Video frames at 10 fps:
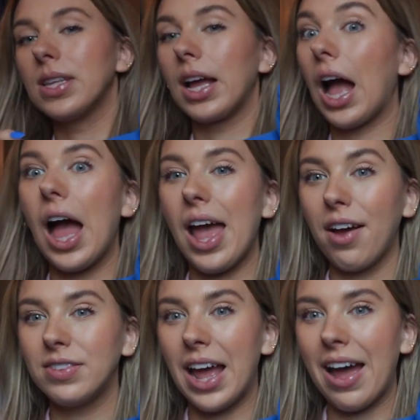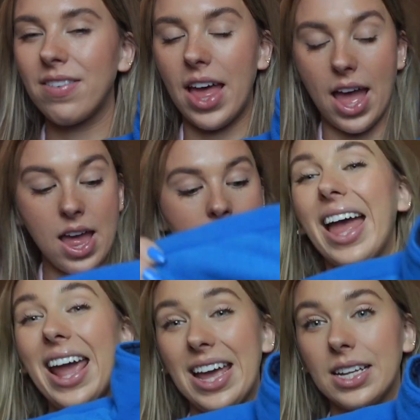like, I have to have that.
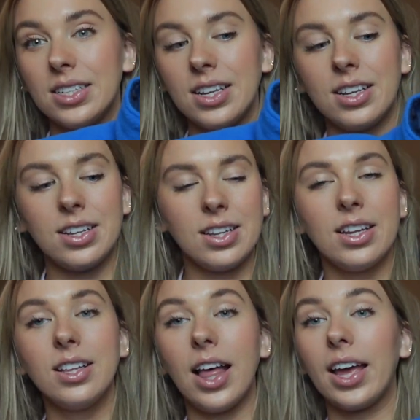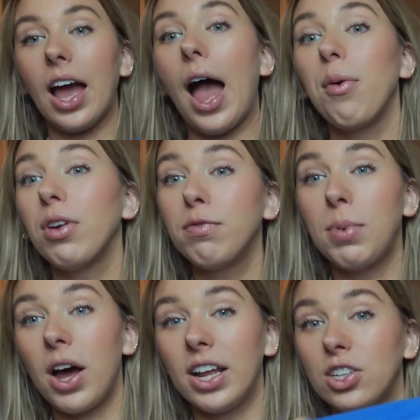And like, I would have
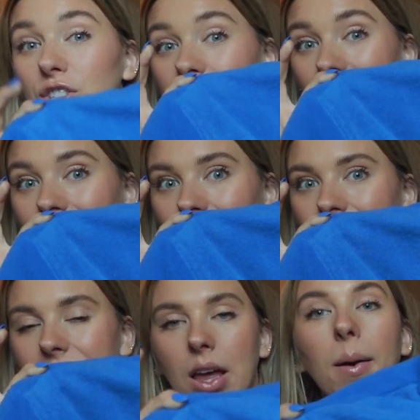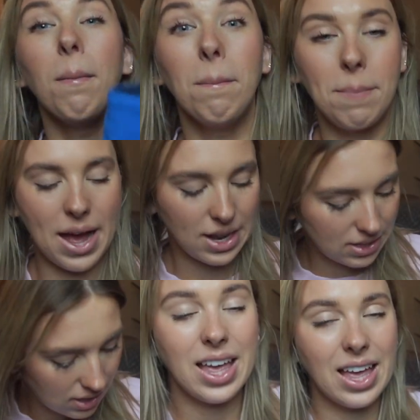bought it just like this,
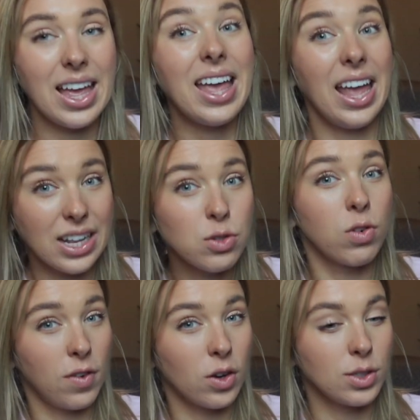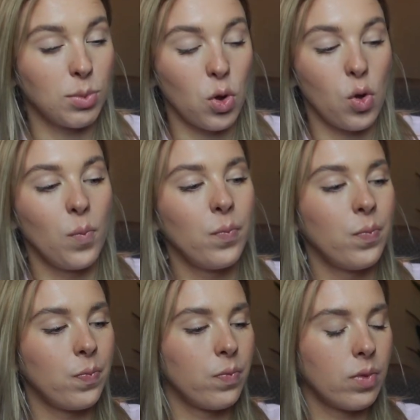but it's reversible.
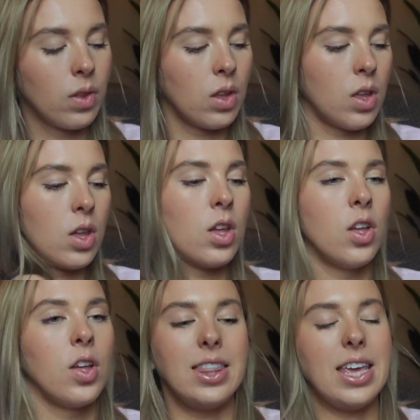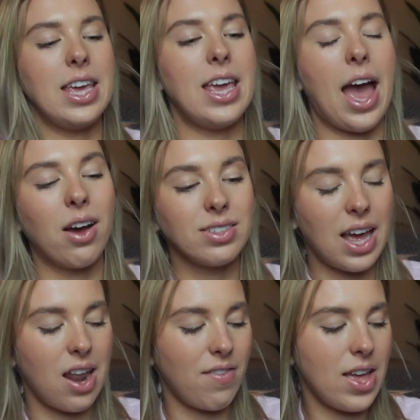The
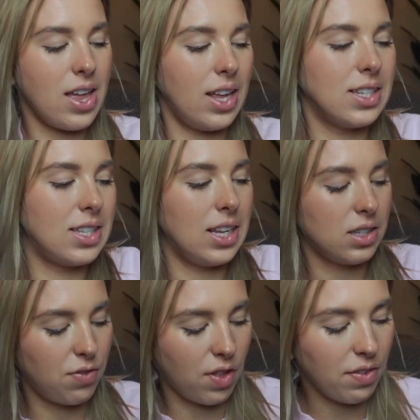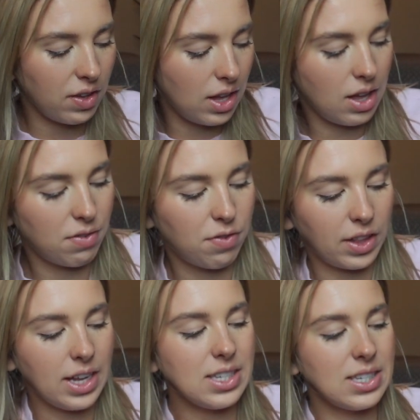outside of it is this fluffy
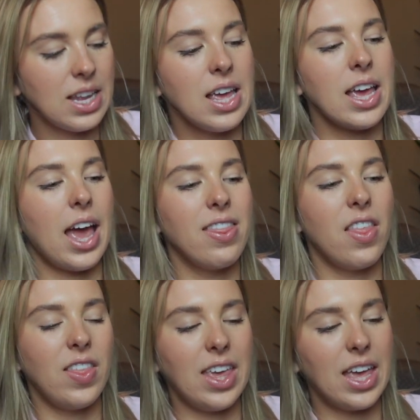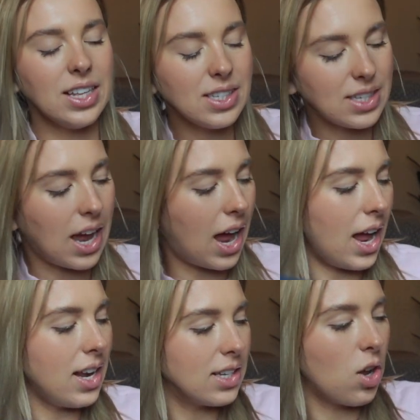fleece, and then the
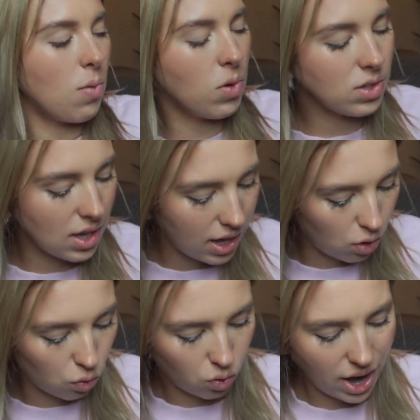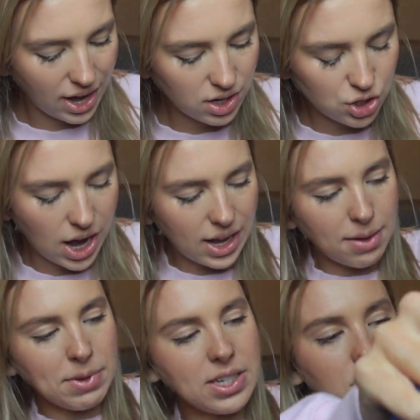inside is almost like rain jacket
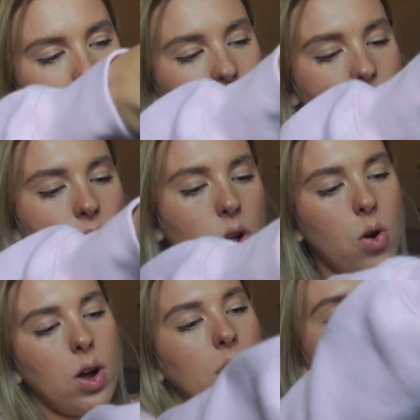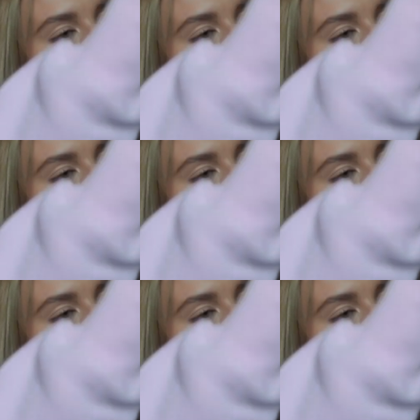material or